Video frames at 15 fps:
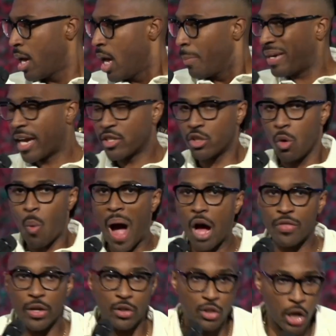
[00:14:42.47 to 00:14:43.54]
Because while
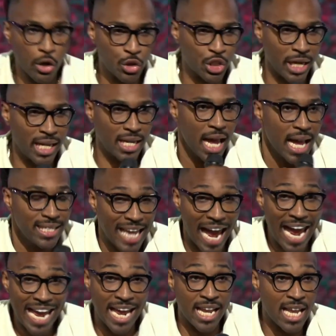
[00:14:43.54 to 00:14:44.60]
they're searching
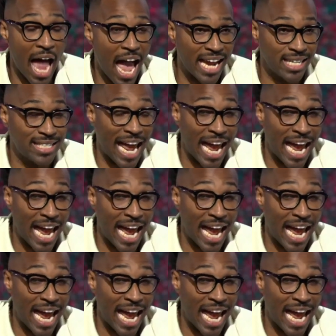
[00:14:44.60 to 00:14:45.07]
day and night,